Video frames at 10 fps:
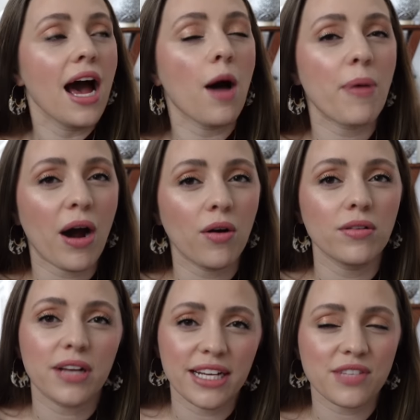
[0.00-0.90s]

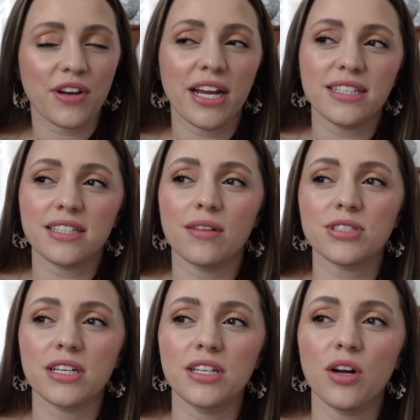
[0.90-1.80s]
about Casetify cases, and I was
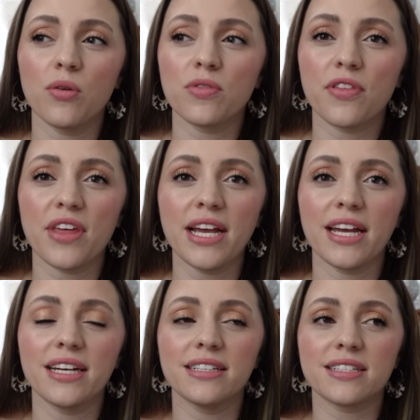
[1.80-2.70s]
like, you know, the thing
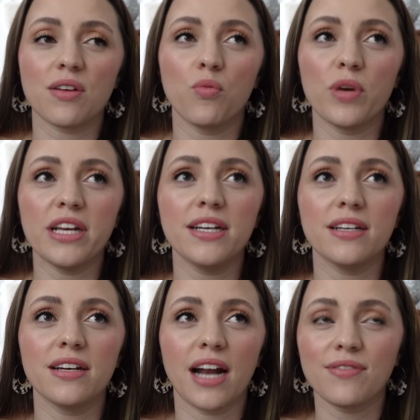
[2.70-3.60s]
is,
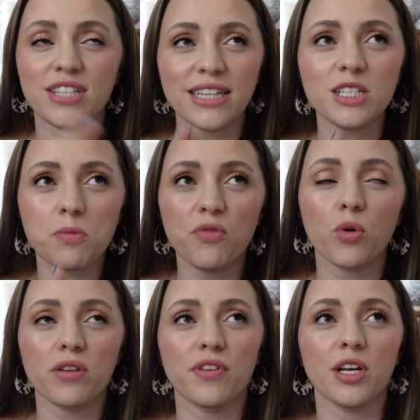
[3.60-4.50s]
we, and I've said this before
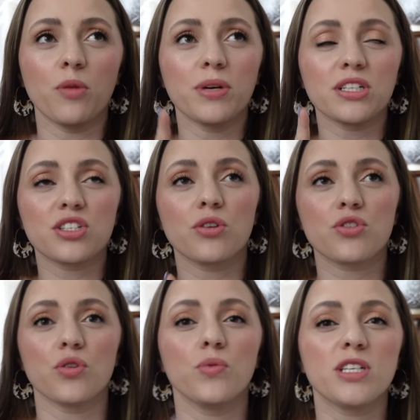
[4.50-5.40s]
in a video, but it's so
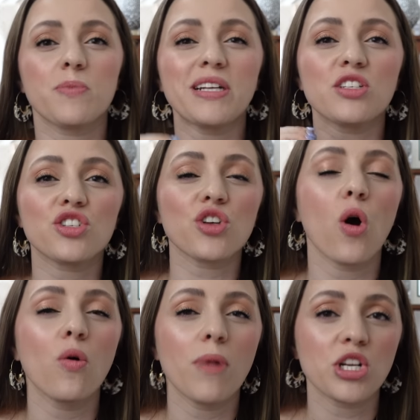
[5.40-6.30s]
true, we spend
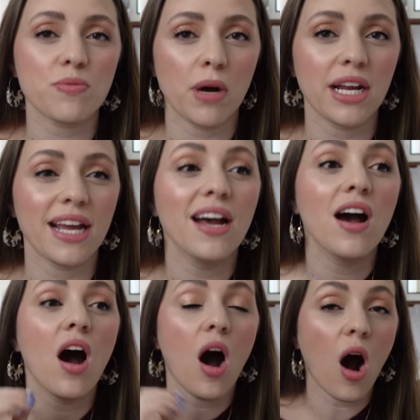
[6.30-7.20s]
so much money
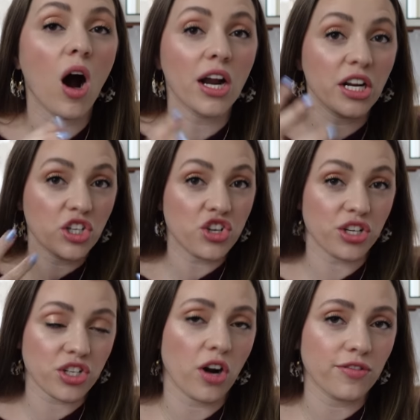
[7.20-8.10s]
on
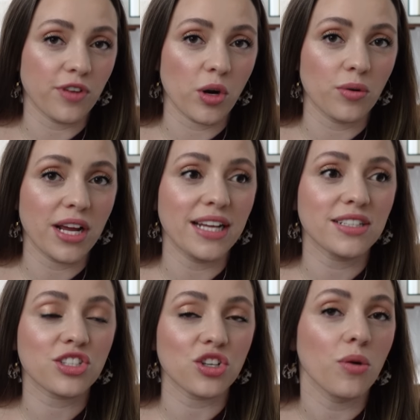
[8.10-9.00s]
just our phone. It
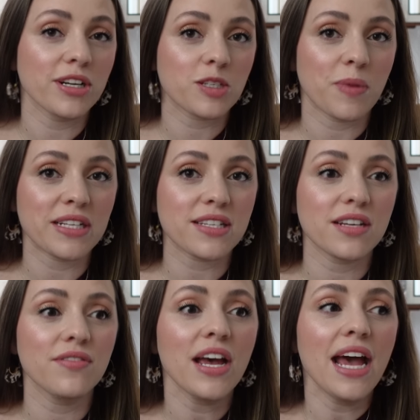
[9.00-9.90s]
is so
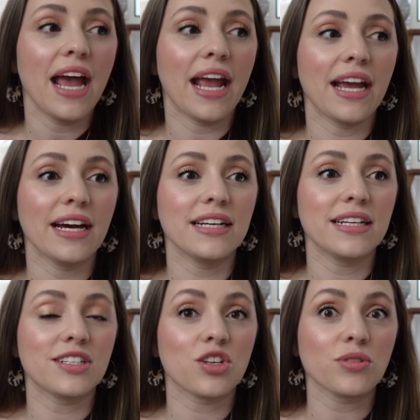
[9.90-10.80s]
expensive, and
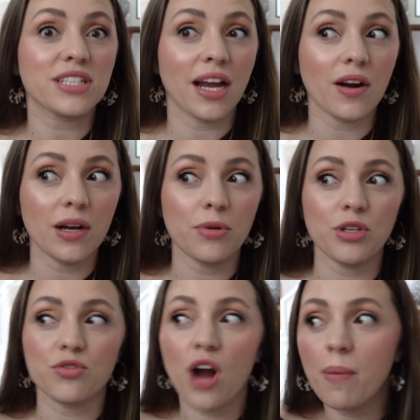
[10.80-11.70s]
it's so scary when
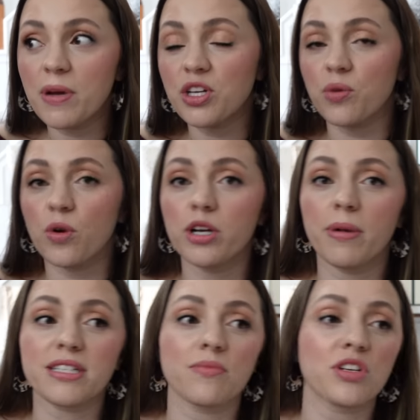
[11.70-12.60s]
you drop it and you're worried
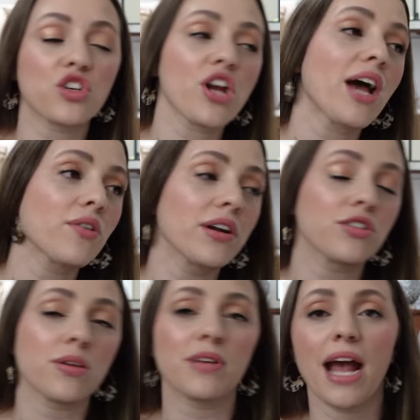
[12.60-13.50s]
about something shattering or
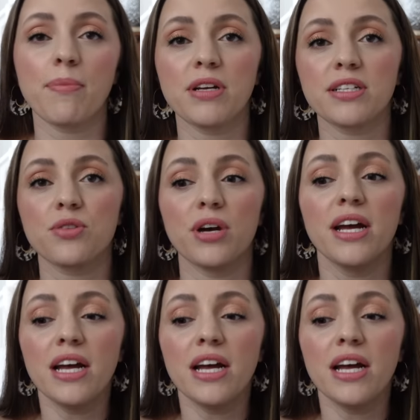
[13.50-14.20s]
something happening to it.